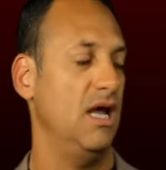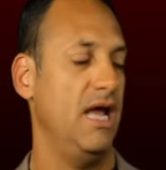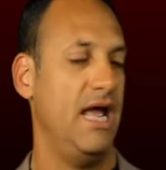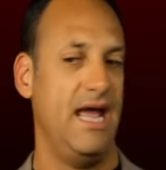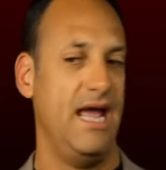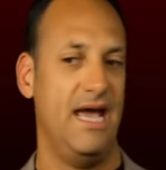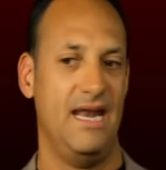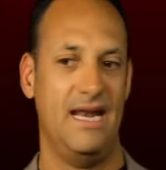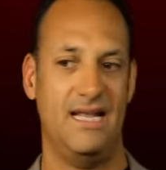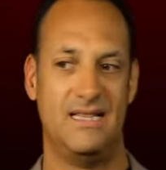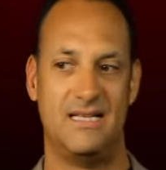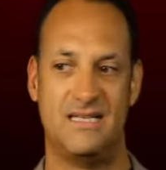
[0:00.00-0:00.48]

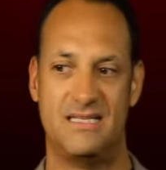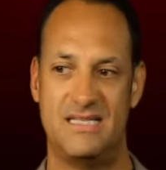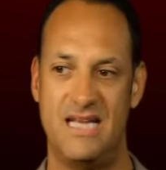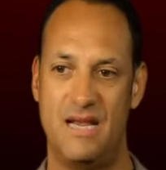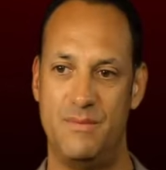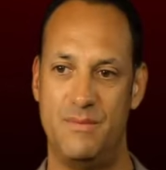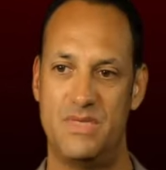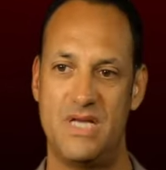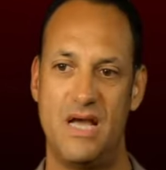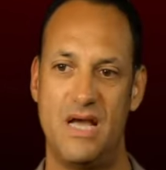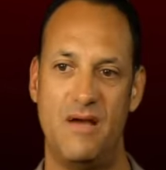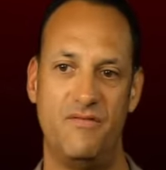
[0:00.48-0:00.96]
and at the
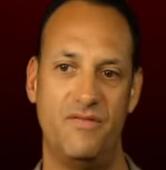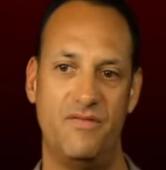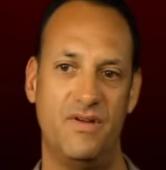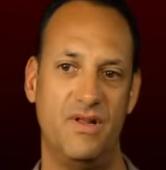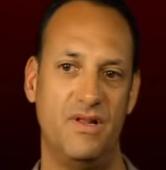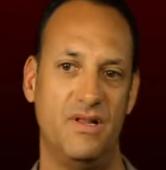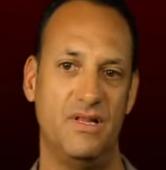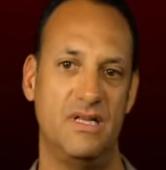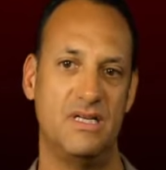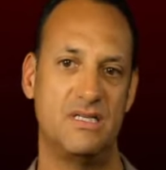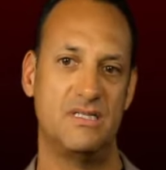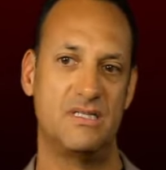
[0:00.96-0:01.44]
same time
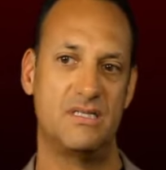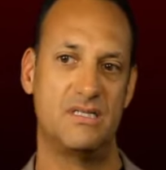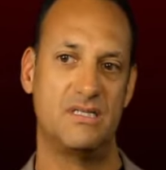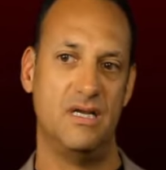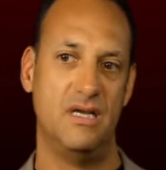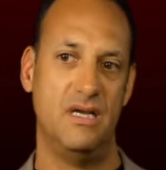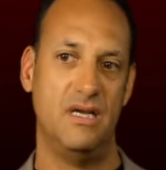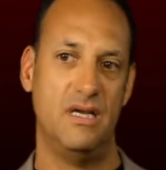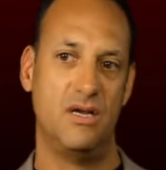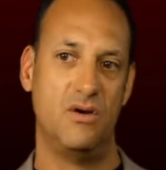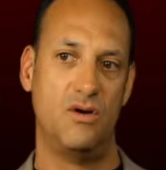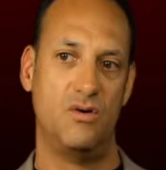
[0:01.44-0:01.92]
feeling this
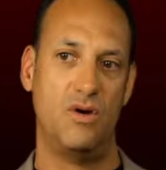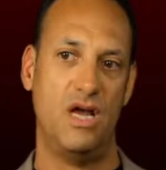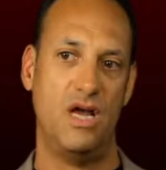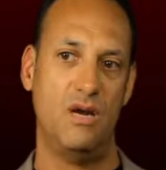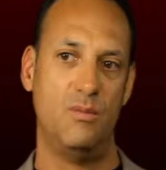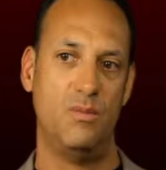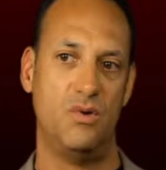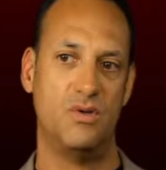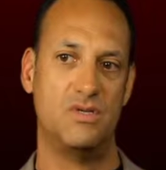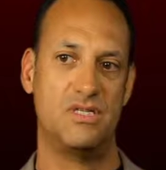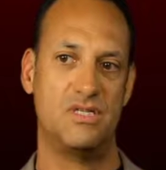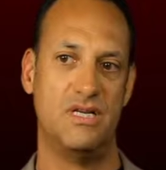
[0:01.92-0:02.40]

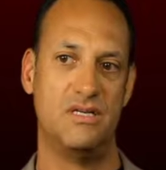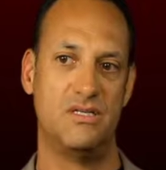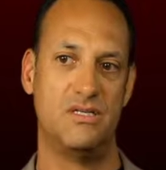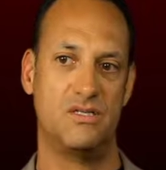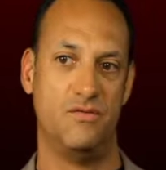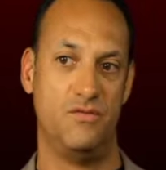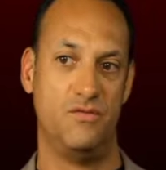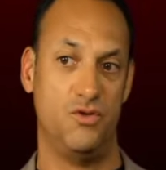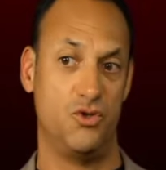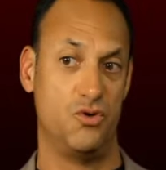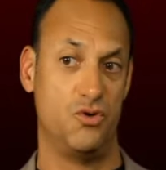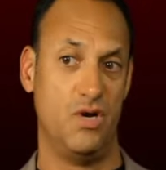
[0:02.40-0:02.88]
incredible sense
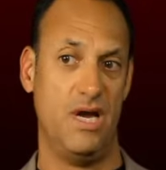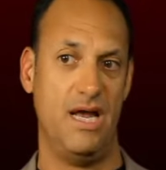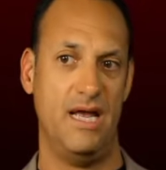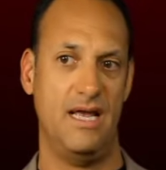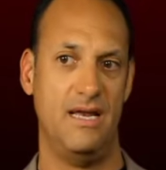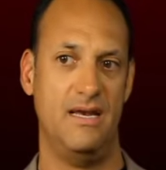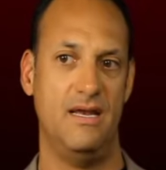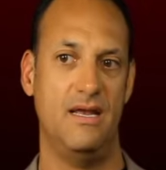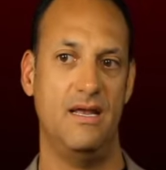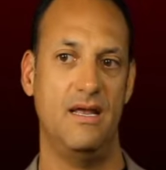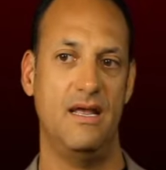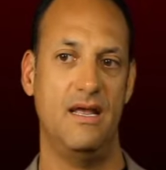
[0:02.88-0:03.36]
of
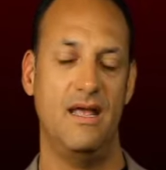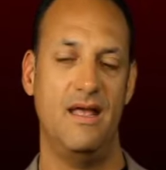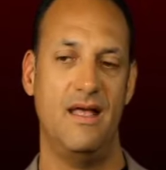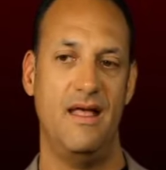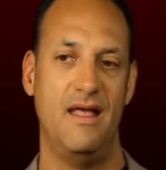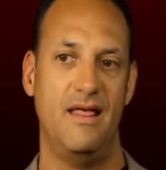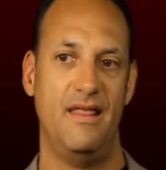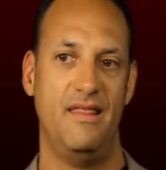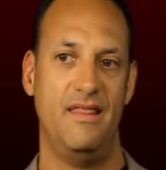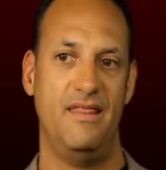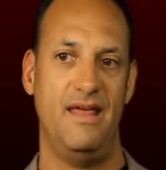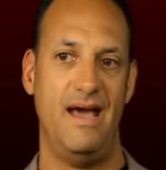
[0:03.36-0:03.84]
dread
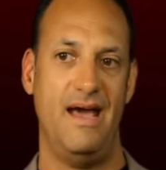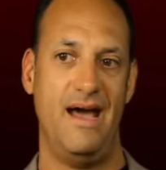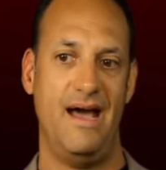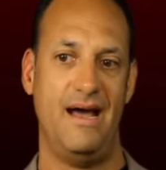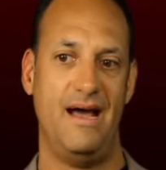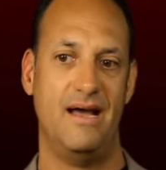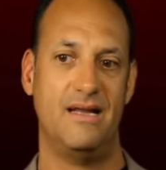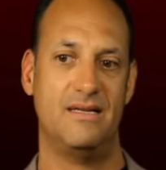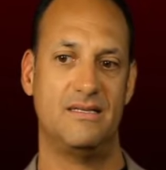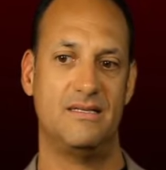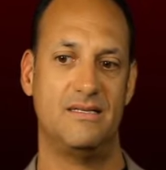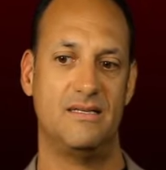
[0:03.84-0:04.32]

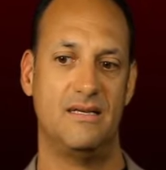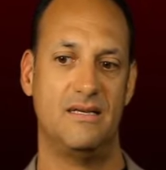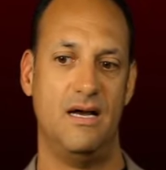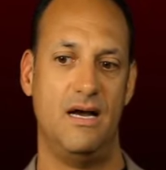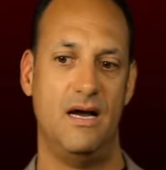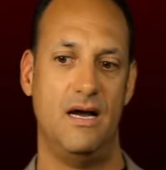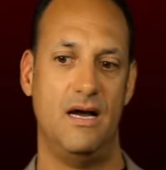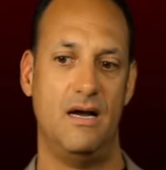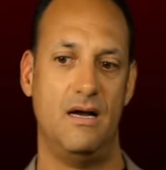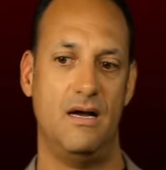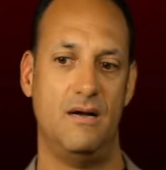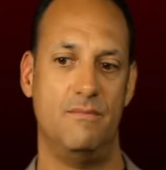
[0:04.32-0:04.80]
that
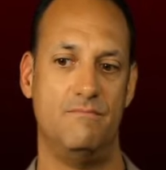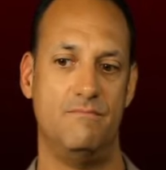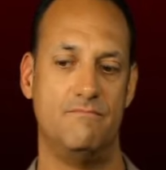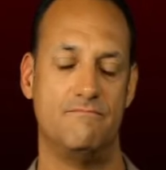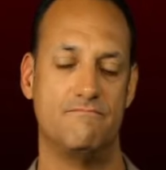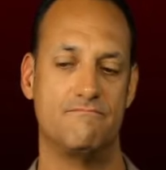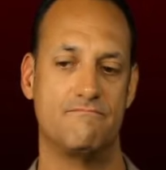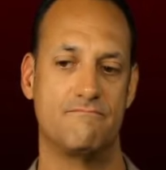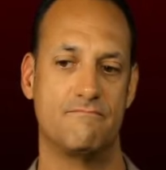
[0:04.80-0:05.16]
um,